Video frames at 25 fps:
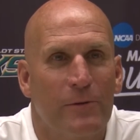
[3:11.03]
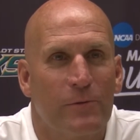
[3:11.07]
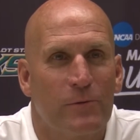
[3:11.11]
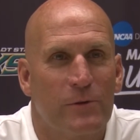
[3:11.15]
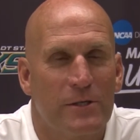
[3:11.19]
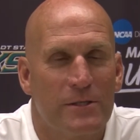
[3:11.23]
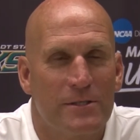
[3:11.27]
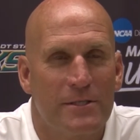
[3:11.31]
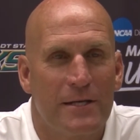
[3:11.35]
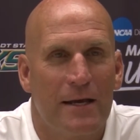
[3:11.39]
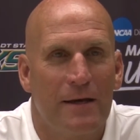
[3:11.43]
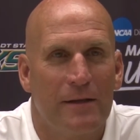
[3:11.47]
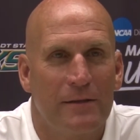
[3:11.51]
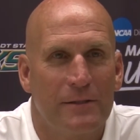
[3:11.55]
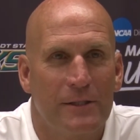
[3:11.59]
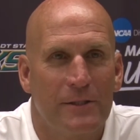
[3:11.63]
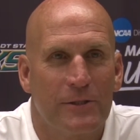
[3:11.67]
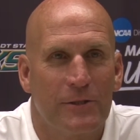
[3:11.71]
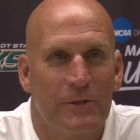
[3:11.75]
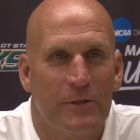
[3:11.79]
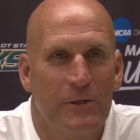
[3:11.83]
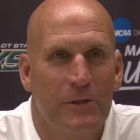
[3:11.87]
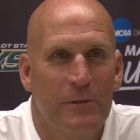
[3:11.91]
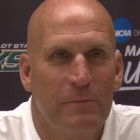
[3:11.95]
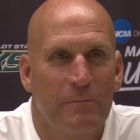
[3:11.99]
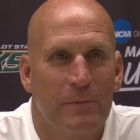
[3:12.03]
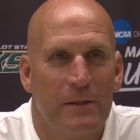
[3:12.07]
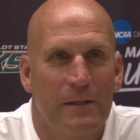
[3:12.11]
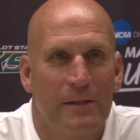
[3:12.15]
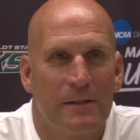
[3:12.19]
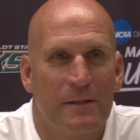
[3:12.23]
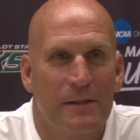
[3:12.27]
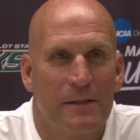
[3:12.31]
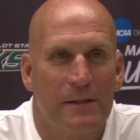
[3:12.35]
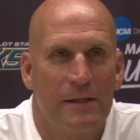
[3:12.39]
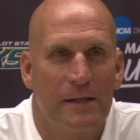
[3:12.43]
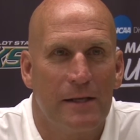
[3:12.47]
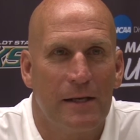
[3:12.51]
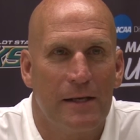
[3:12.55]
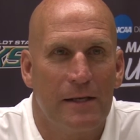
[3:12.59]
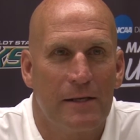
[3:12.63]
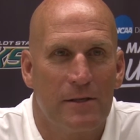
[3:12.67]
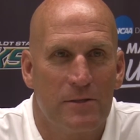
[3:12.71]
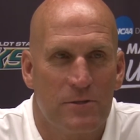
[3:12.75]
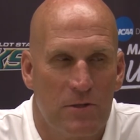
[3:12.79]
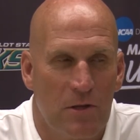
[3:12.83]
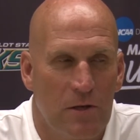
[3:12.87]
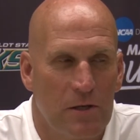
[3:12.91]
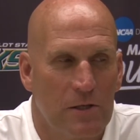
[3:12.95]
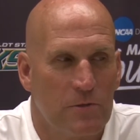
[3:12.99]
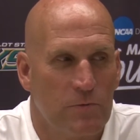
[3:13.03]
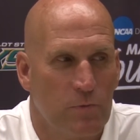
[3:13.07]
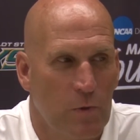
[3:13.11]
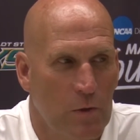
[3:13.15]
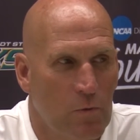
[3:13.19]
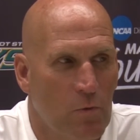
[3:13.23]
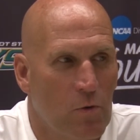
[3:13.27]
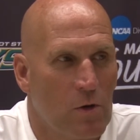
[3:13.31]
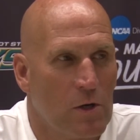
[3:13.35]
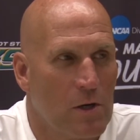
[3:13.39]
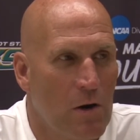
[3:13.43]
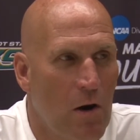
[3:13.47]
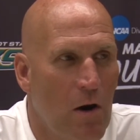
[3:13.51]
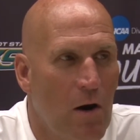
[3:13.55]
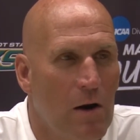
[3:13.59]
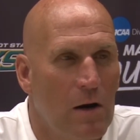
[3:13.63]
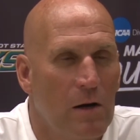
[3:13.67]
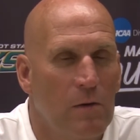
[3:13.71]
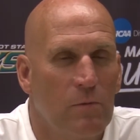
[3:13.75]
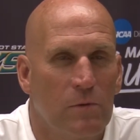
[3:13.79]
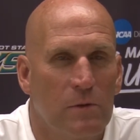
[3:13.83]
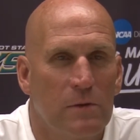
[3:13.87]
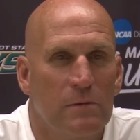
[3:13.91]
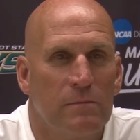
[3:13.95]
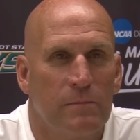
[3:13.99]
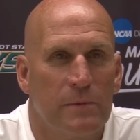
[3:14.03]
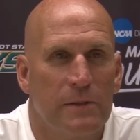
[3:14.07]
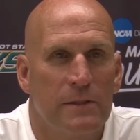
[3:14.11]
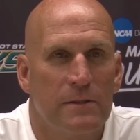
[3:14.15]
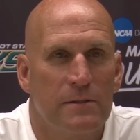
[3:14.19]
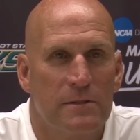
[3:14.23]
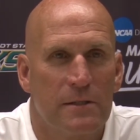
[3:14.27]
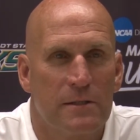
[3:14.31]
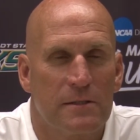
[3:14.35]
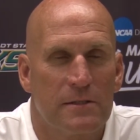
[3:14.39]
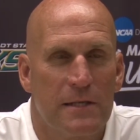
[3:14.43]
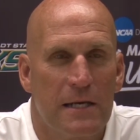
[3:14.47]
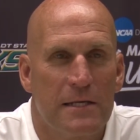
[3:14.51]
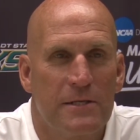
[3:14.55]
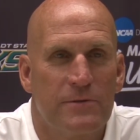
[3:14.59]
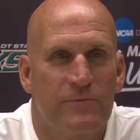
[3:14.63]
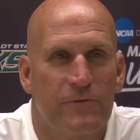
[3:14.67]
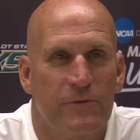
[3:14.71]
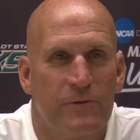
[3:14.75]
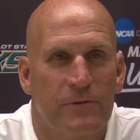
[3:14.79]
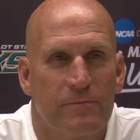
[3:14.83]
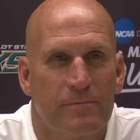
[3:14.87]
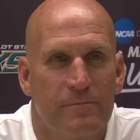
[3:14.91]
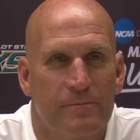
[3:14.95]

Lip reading: We're a talented group, and as long as we work hard, we'll be successful.